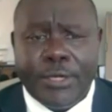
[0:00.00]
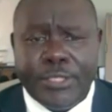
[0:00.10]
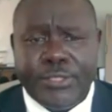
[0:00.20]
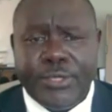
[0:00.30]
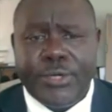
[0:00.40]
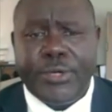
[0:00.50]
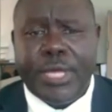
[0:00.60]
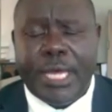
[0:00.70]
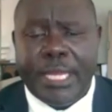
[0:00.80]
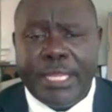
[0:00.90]

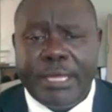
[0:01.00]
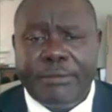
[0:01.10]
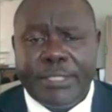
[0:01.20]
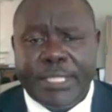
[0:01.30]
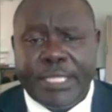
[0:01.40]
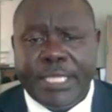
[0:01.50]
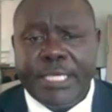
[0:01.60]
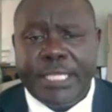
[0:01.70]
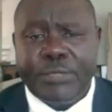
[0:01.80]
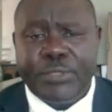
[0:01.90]
Also, another
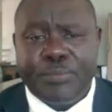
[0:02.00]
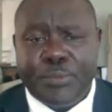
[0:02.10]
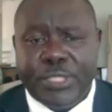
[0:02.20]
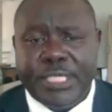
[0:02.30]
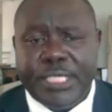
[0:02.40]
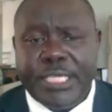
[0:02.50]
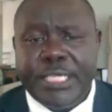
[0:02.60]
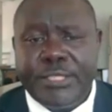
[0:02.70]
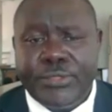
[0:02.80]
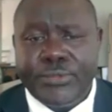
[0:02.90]
thing that was put
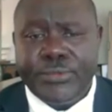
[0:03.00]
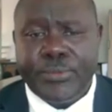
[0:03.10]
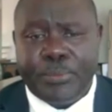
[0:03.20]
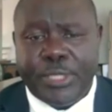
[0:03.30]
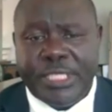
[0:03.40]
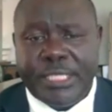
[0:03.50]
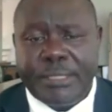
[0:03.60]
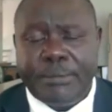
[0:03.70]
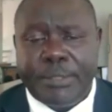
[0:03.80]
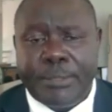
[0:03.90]
into
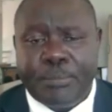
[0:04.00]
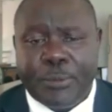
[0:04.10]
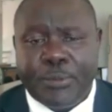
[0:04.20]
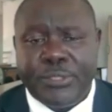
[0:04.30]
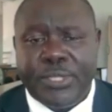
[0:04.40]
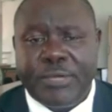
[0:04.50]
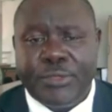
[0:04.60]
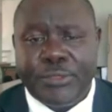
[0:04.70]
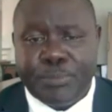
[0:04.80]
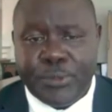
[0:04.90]
policy proposal
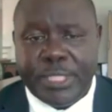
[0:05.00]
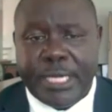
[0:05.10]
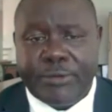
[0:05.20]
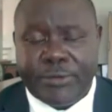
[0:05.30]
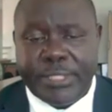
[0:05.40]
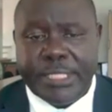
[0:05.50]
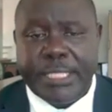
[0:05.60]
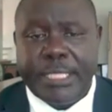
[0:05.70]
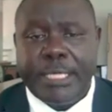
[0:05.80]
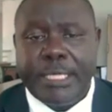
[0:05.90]
that was put
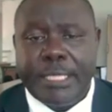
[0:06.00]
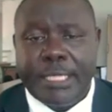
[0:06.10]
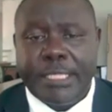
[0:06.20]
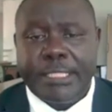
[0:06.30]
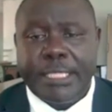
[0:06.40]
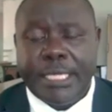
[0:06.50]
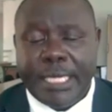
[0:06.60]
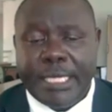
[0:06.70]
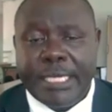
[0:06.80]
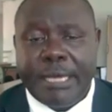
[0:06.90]
across that
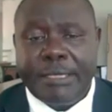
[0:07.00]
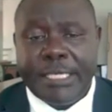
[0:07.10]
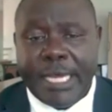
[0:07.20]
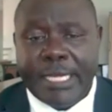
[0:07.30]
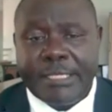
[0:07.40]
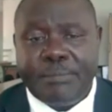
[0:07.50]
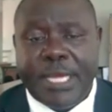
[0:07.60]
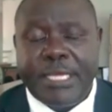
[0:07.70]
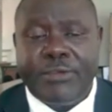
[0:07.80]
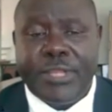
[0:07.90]
had a direct
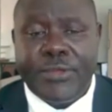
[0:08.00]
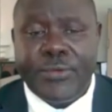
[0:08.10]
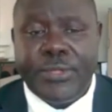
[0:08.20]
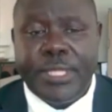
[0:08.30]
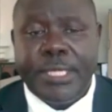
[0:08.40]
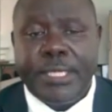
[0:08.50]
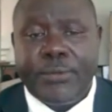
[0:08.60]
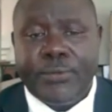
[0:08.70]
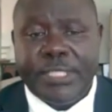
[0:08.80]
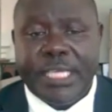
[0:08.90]
bearing on the youth
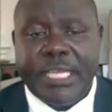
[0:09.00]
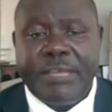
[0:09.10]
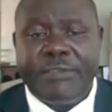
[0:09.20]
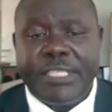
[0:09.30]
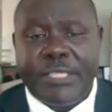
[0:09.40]
was Kenya